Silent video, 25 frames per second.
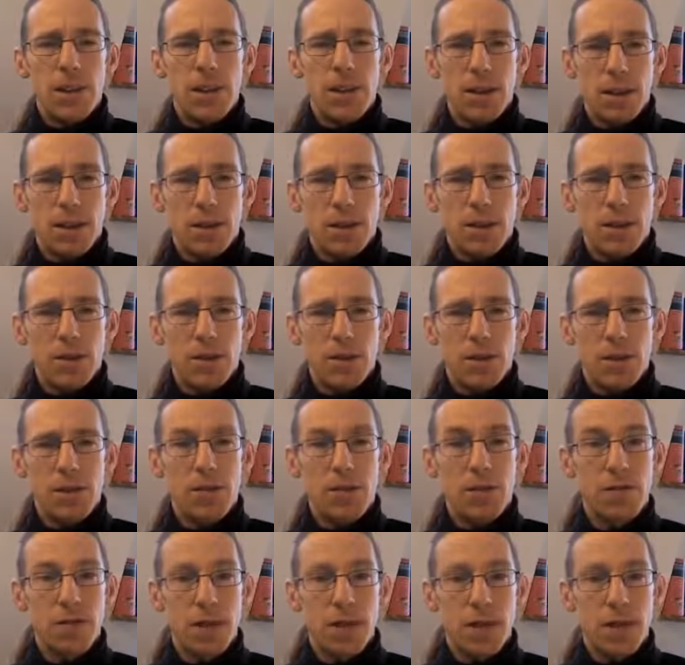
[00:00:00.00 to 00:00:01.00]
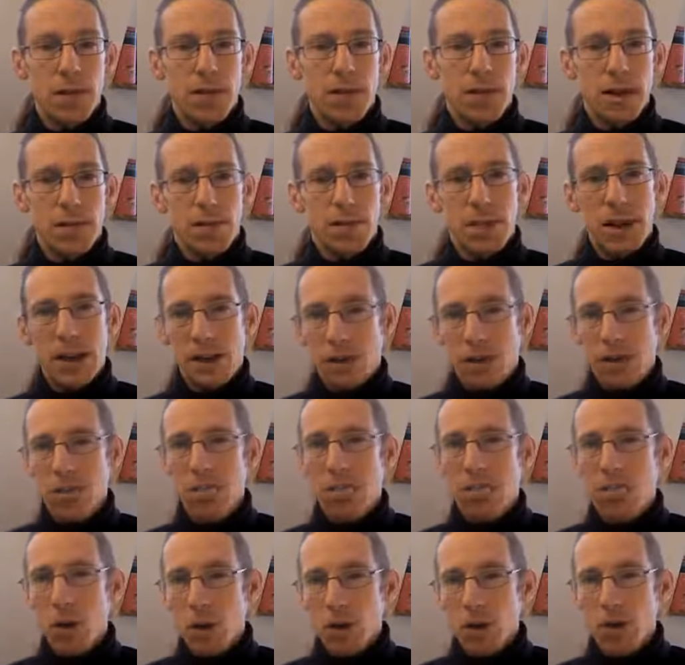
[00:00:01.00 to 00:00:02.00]
this seems to fit their
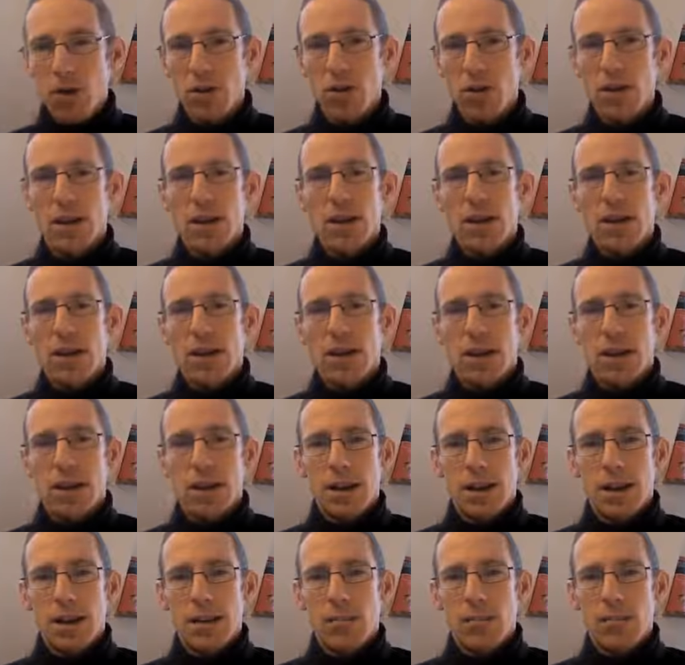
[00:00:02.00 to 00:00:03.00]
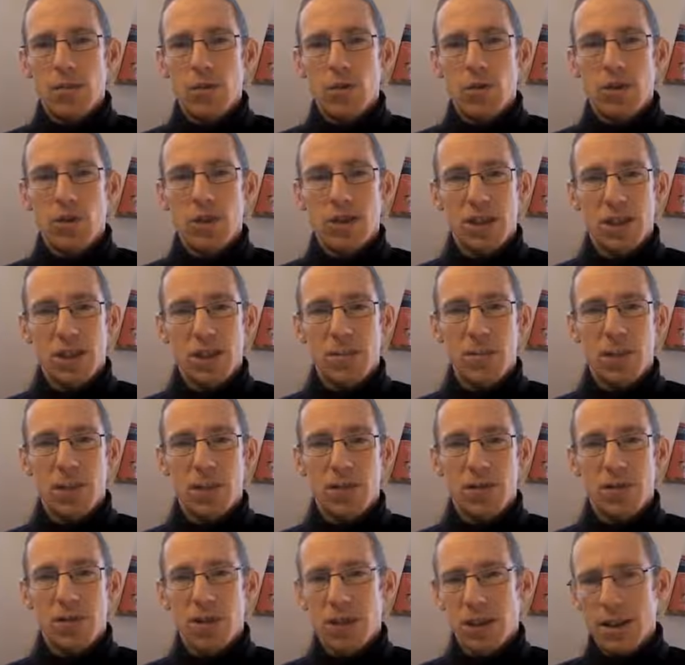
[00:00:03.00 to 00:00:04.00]
mental model or
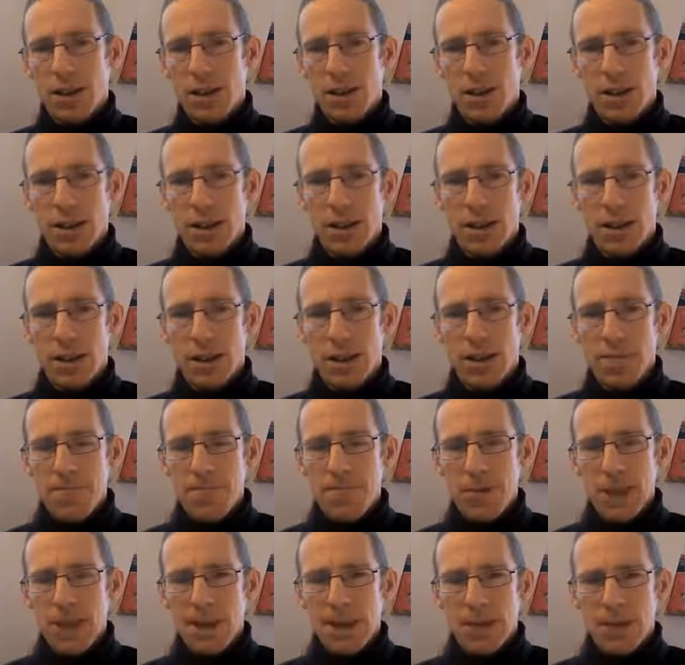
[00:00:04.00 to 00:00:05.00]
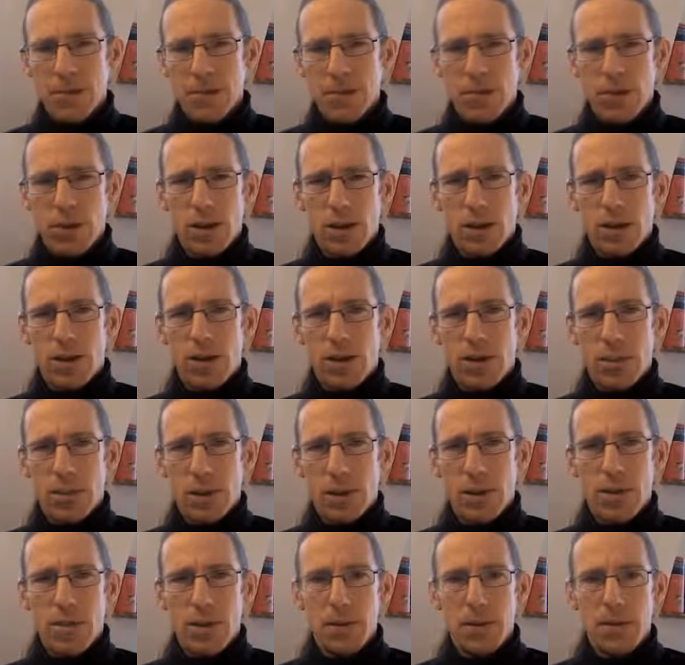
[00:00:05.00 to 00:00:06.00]
schema for learning. In other words,
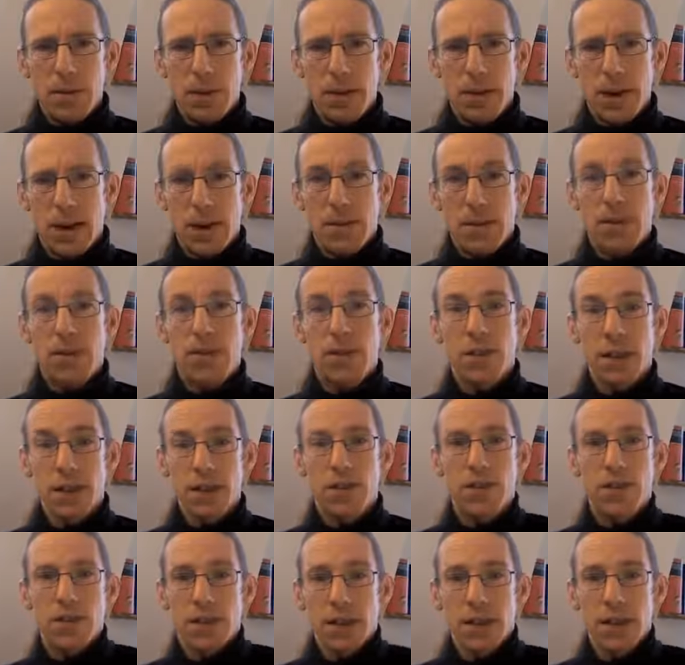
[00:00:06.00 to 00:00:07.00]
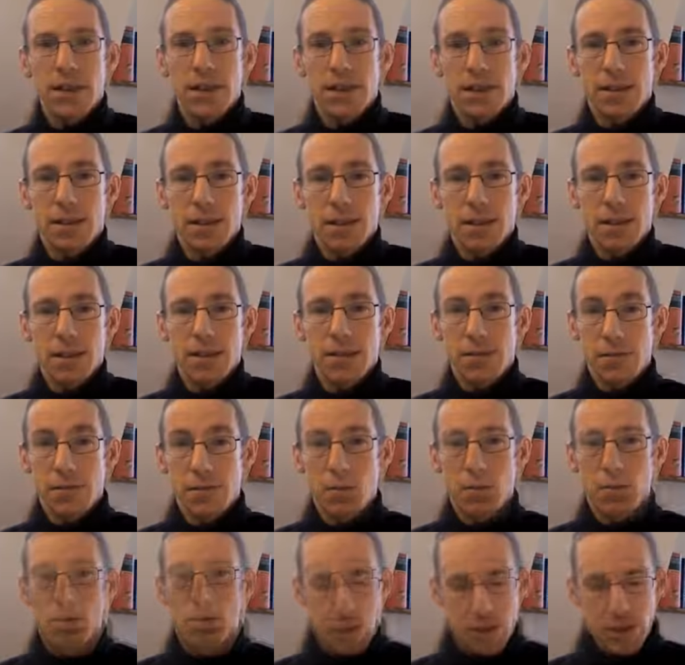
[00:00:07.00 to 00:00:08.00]
PPP has face validity.
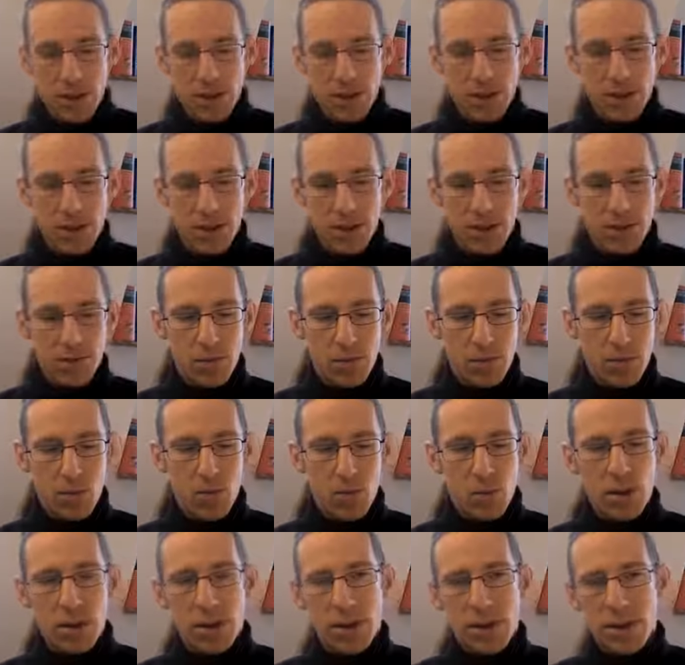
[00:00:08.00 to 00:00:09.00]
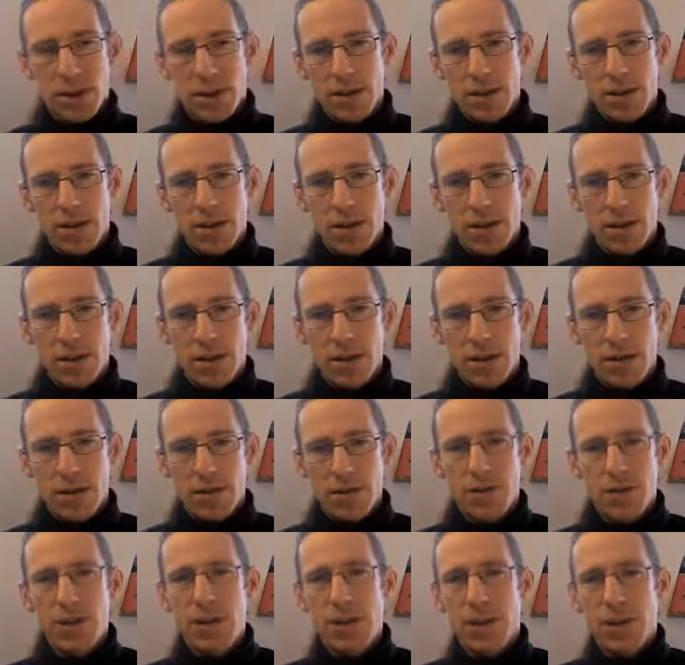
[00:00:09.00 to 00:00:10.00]
The criticisms were that
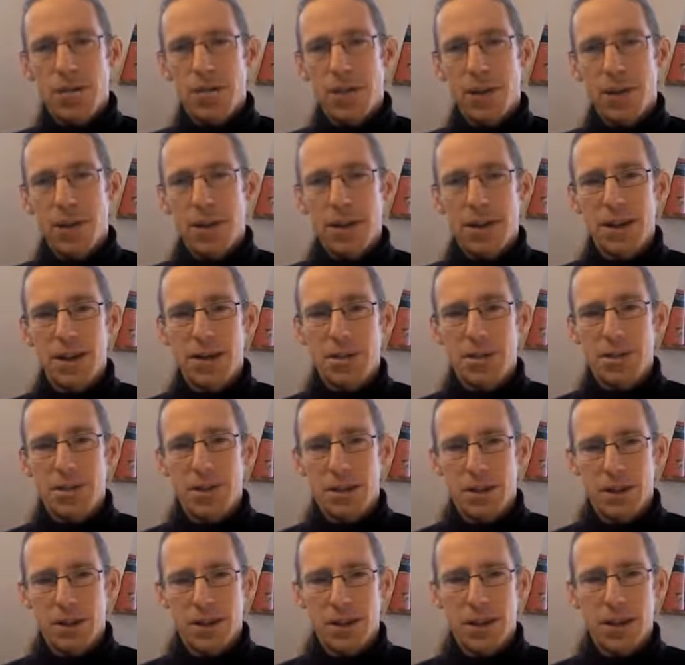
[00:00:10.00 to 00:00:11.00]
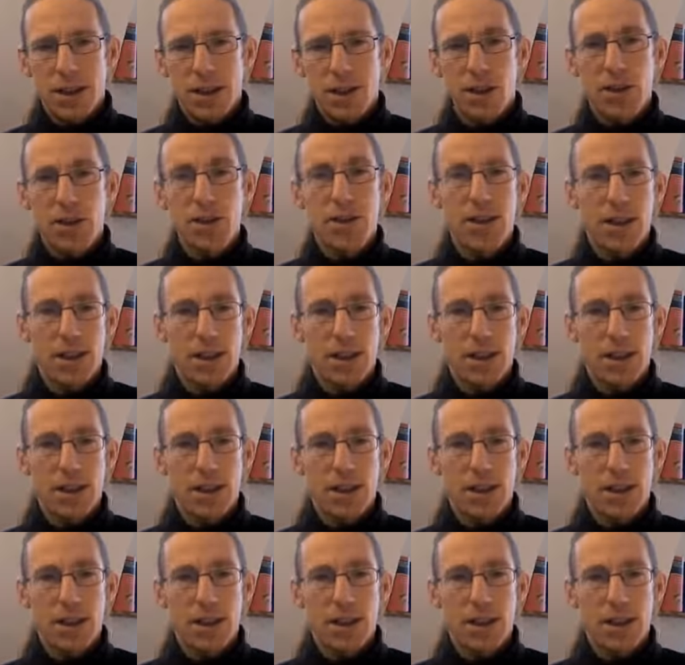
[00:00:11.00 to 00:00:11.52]
the first P, the presentation,